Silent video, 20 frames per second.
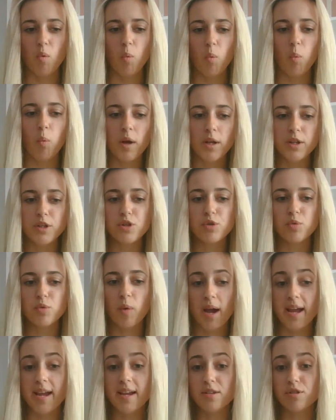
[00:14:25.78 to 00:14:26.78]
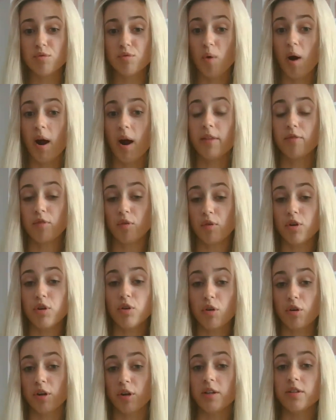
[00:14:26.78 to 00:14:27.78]
which way is right for
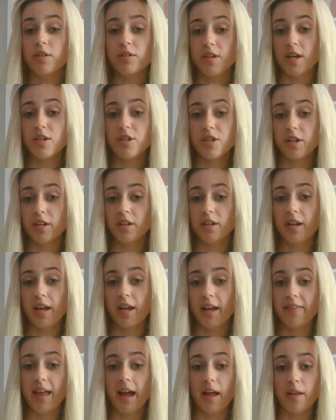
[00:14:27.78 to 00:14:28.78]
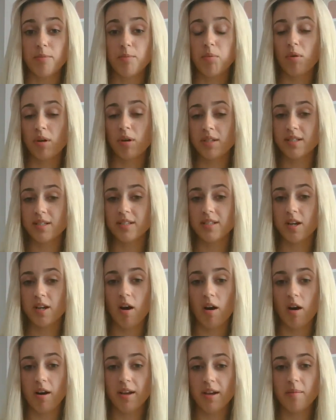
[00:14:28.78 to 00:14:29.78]
your organization at that point in
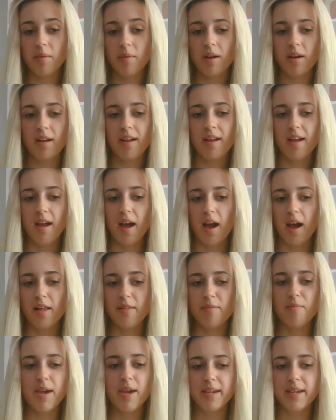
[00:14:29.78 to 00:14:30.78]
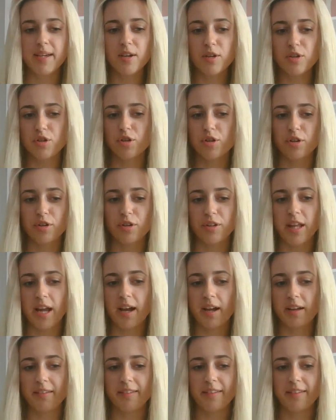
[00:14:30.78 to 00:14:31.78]
time, and making sure
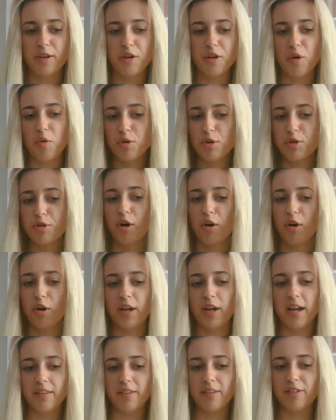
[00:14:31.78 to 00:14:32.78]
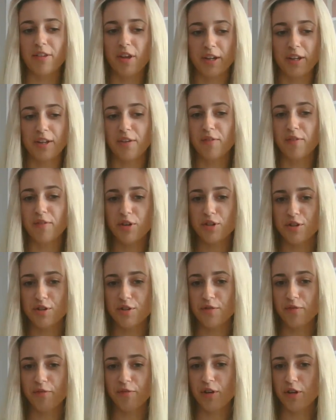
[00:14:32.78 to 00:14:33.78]
that you don't get stuck in a
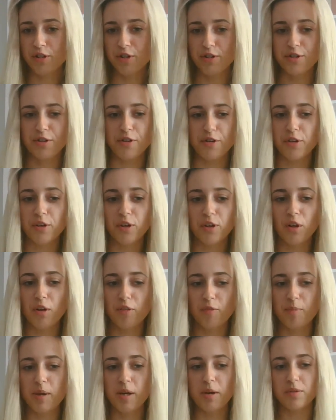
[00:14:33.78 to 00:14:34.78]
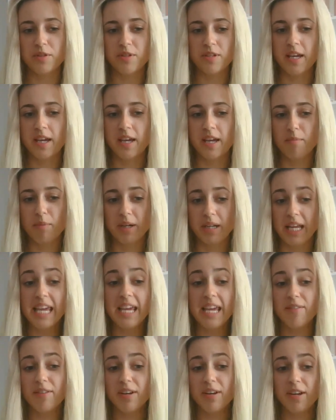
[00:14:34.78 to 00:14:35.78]
vicious circle of POC. But
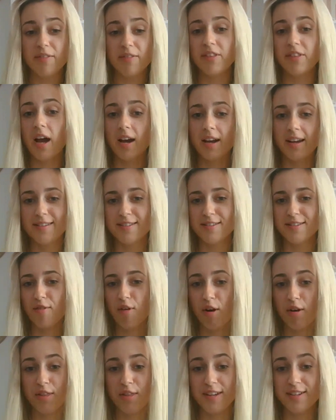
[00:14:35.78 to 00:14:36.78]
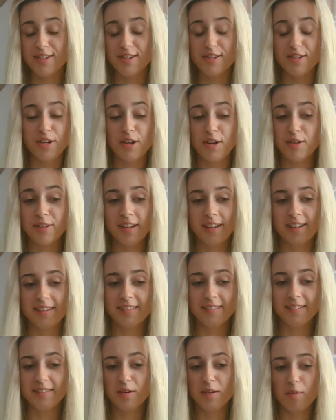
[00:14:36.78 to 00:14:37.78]
even if that is the right thing to do,
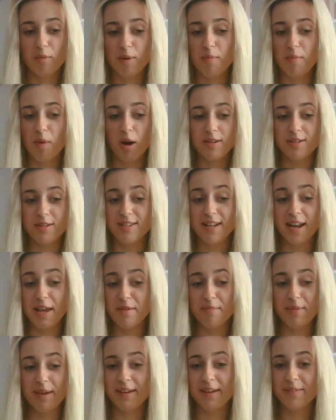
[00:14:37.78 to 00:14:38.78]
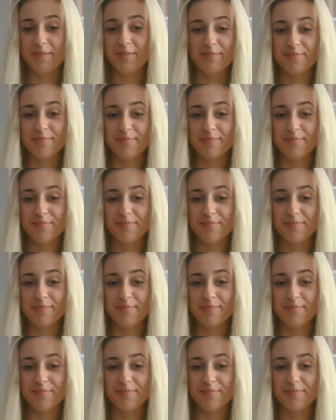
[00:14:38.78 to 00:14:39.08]
then we might just let it be.